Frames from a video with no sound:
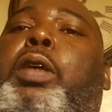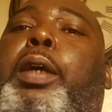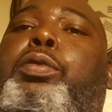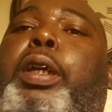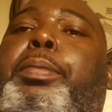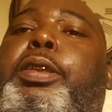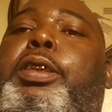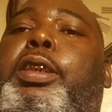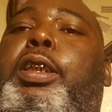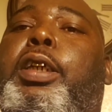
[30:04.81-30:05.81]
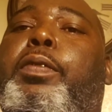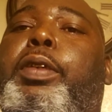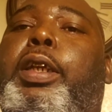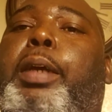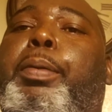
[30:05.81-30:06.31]
So I'll drop this in the
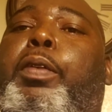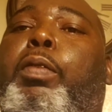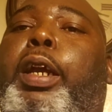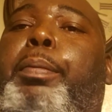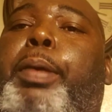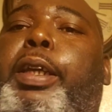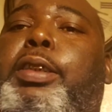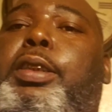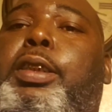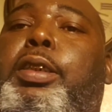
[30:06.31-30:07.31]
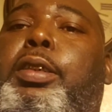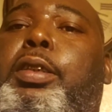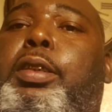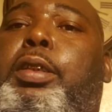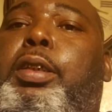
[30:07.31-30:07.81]
oven. I'll be right back to
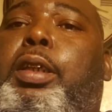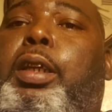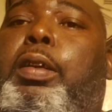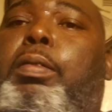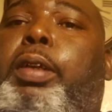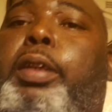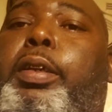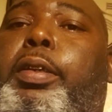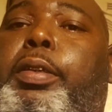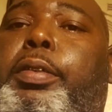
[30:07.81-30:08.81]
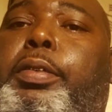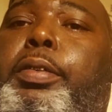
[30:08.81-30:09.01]
you. All right.